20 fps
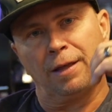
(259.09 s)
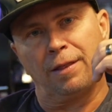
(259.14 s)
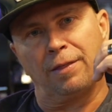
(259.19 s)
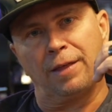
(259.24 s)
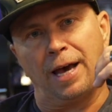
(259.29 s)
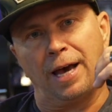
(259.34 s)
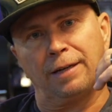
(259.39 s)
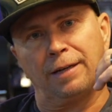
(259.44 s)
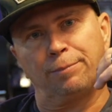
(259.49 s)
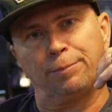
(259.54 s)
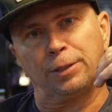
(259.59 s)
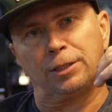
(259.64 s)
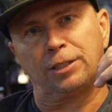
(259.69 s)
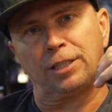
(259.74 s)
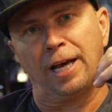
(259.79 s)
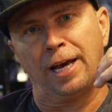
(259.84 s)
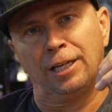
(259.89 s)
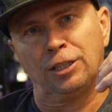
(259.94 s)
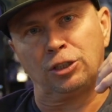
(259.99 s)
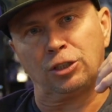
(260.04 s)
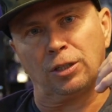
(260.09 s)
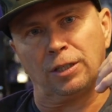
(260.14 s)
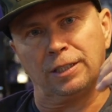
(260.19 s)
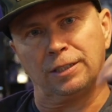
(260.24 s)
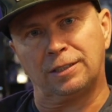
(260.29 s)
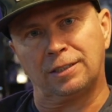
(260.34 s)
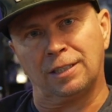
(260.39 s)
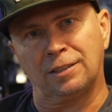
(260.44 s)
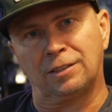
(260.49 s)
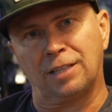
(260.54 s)
that potentially,
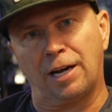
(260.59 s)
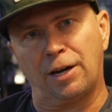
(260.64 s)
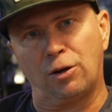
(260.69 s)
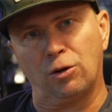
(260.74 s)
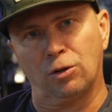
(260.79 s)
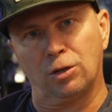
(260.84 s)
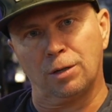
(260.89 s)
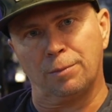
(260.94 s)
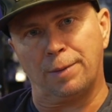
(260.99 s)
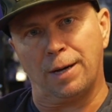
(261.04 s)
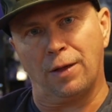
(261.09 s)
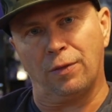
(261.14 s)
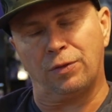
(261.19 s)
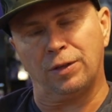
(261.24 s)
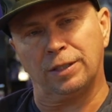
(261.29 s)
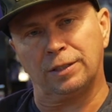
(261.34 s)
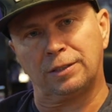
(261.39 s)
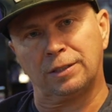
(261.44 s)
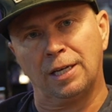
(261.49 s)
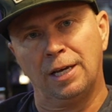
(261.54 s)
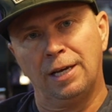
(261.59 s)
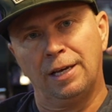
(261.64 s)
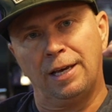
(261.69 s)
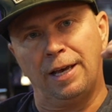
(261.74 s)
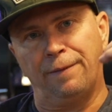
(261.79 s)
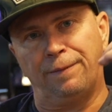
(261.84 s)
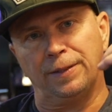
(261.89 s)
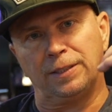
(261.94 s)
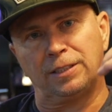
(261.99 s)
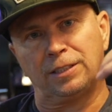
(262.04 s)
since I heard about this,
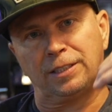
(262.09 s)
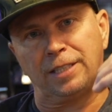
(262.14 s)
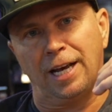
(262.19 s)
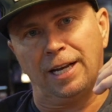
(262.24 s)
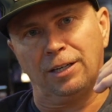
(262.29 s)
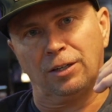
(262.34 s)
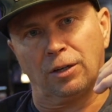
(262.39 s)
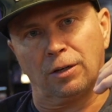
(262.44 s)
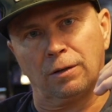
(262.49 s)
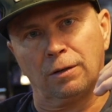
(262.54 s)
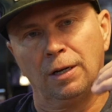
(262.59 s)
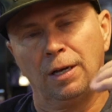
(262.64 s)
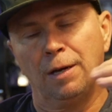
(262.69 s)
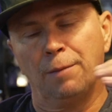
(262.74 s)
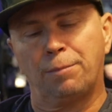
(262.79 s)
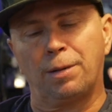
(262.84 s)
if it's tender.